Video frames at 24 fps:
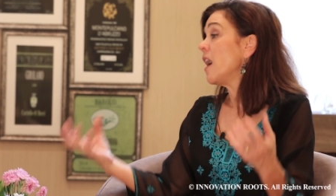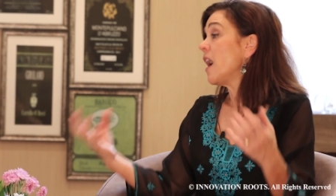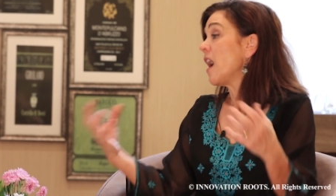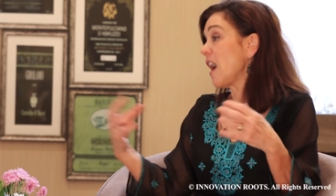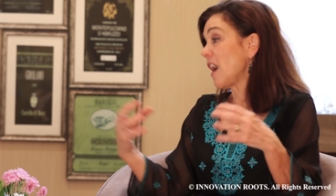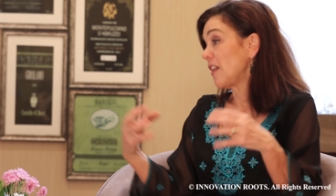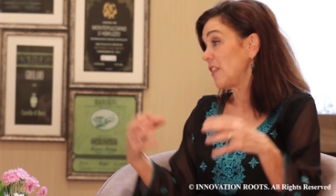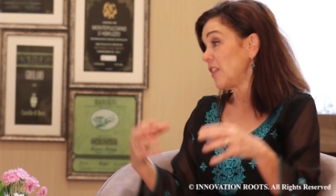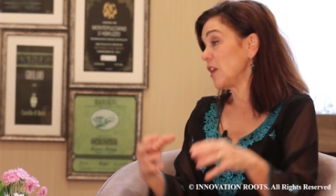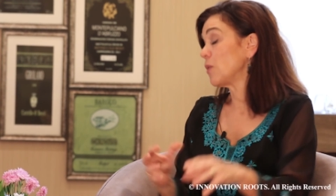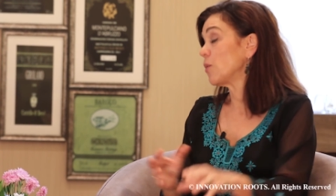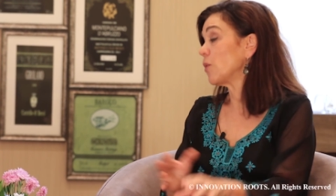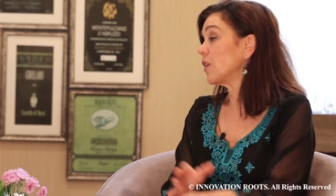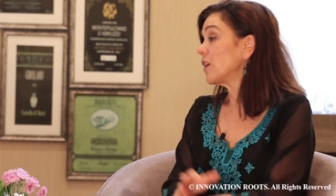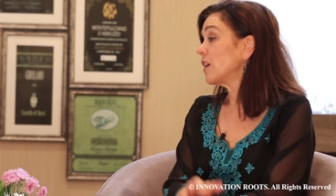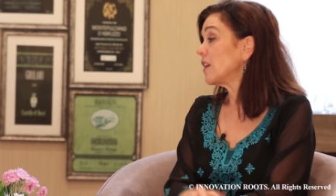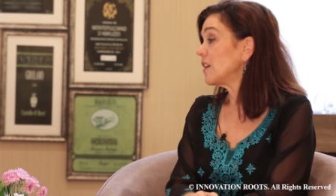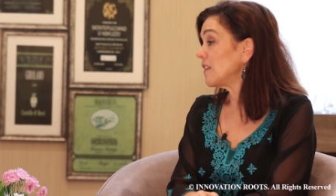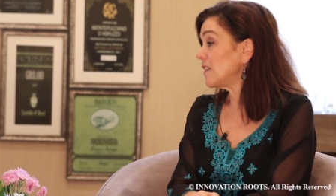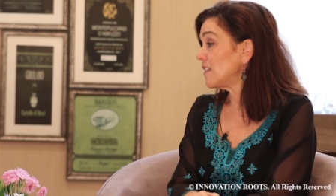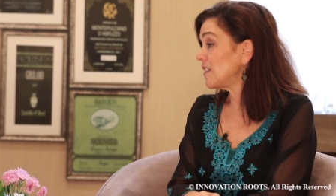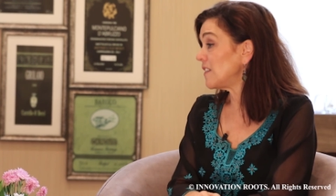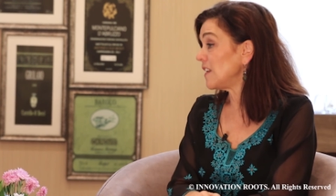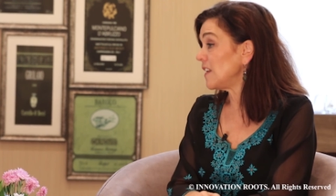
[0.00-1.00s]
I think we're going to
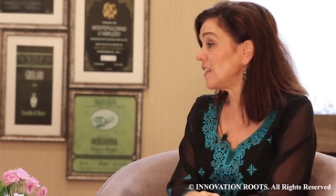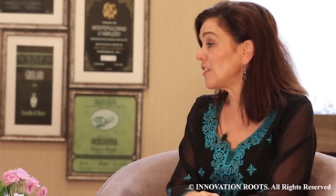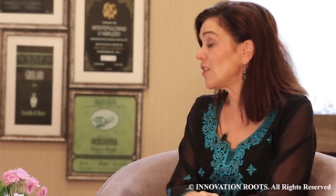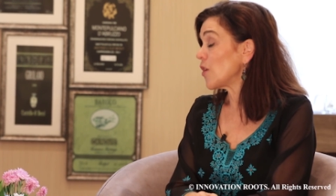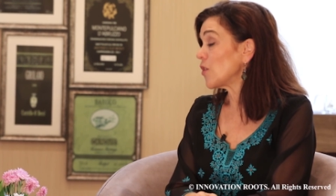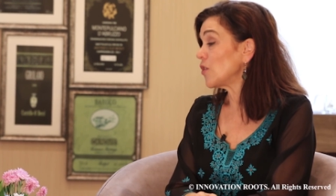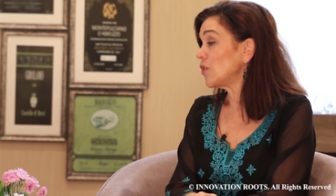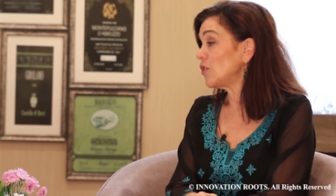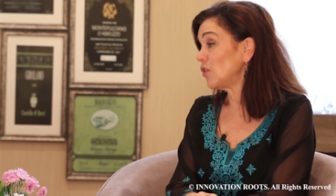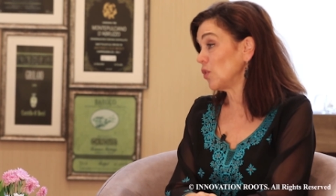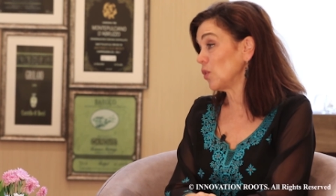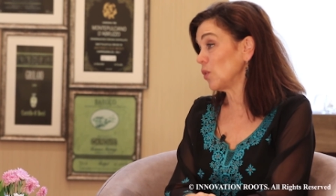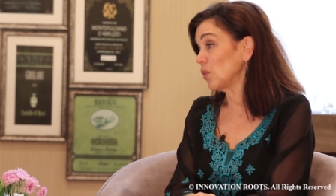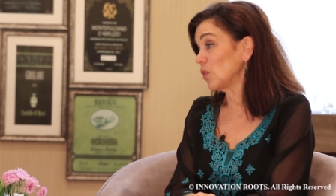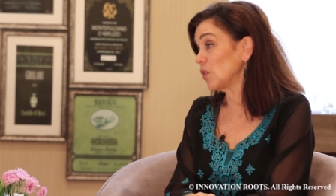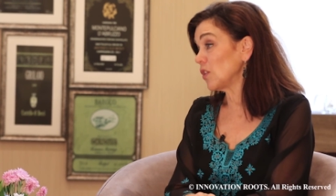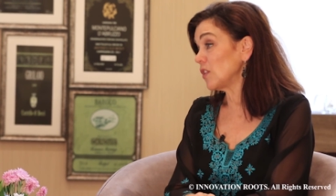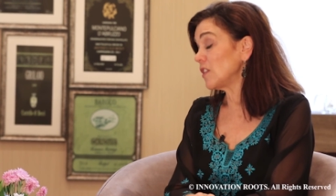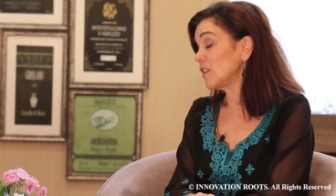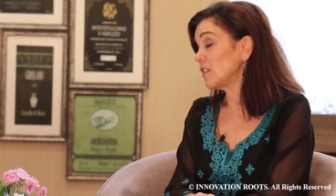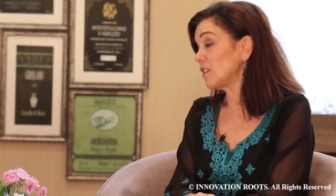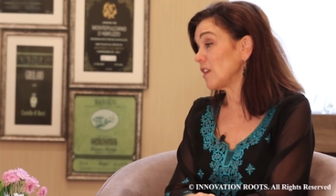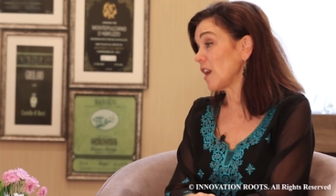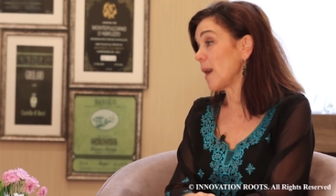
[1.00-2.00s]
see those tools
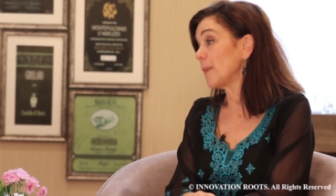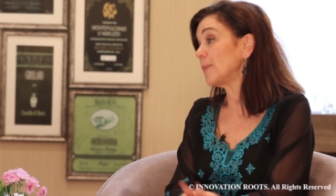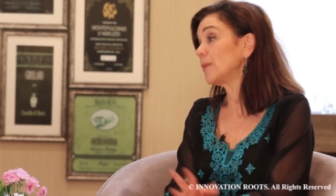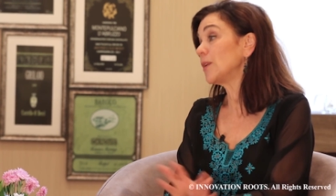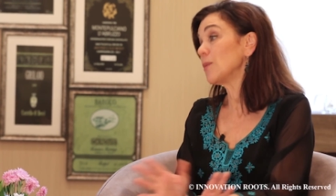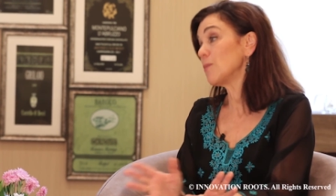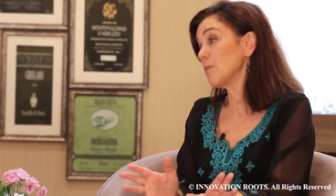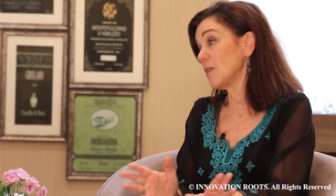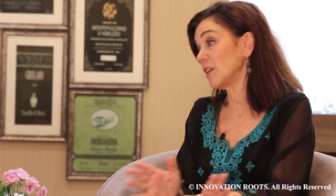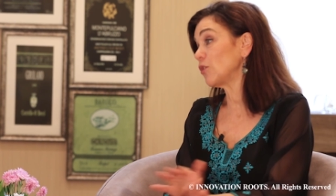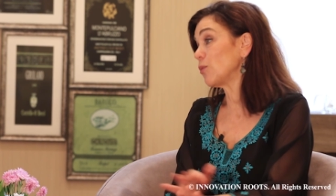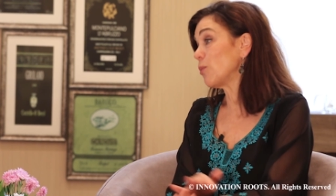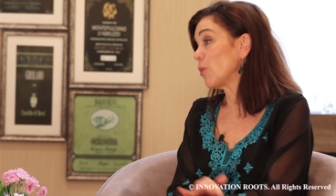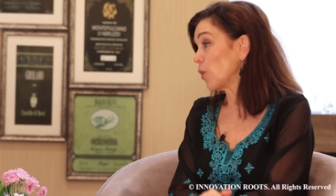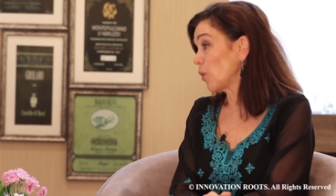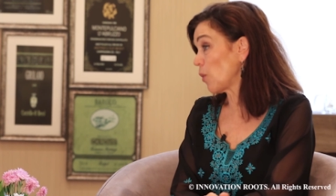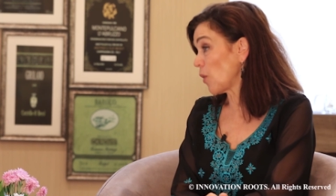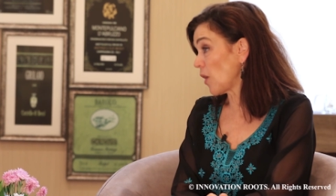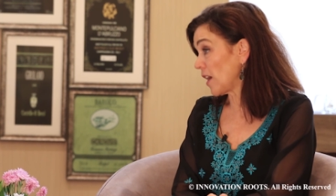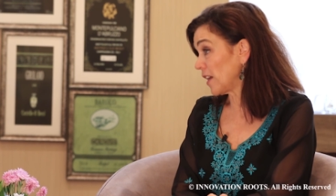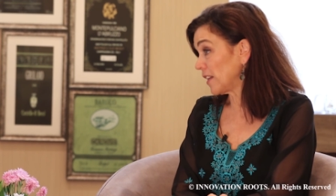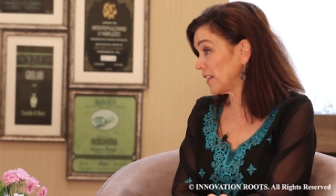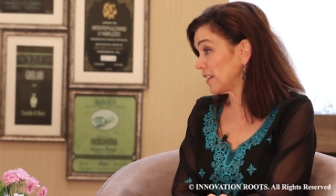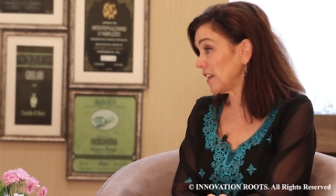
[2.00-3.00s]
adopted much more
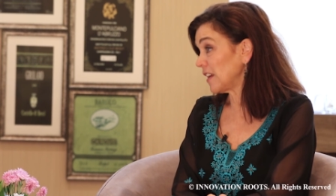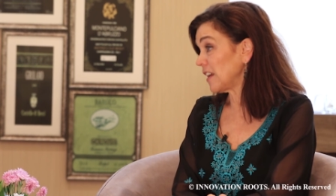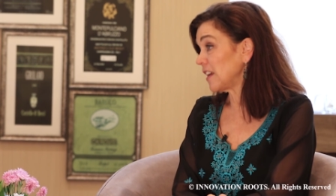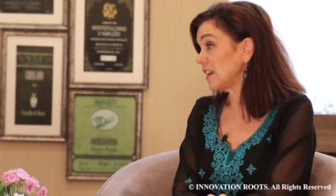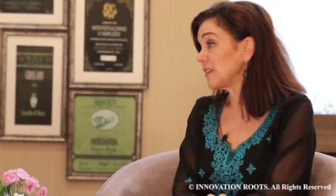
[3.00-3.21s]
widely.